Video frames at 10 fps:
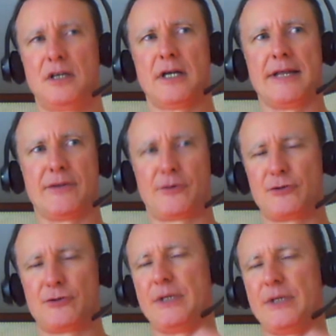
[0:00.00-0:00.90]
and they're
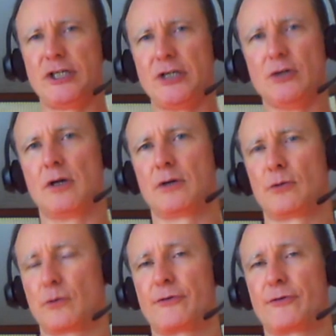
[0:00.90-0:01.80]
doing Qigong
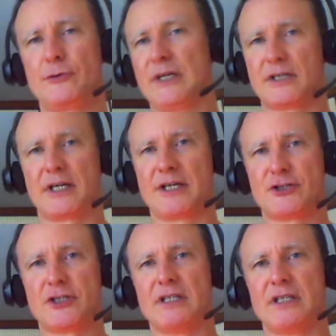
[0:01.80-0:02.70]
or they're doing Tai
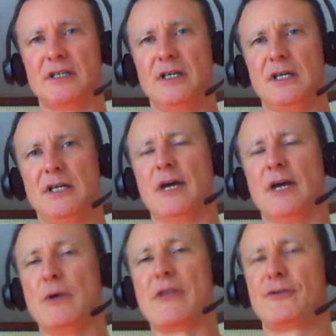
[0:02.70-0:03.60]
Chi. Now,
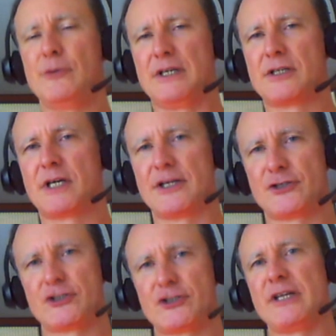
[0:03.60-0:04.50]
when they're doing Tai
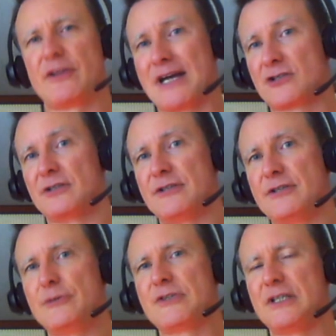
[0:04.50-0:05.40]
Chi, they're actually
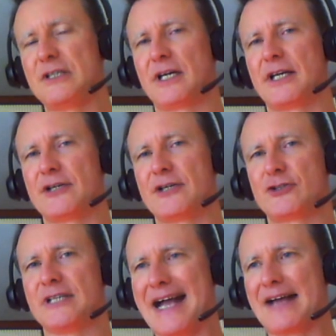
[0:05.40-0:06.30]
using Tai
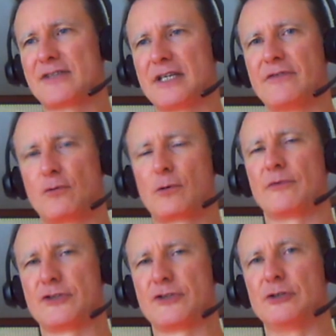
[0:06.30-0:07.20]
Chi as a form
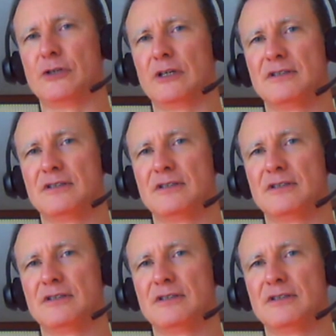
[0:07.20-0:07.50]
of Qigong.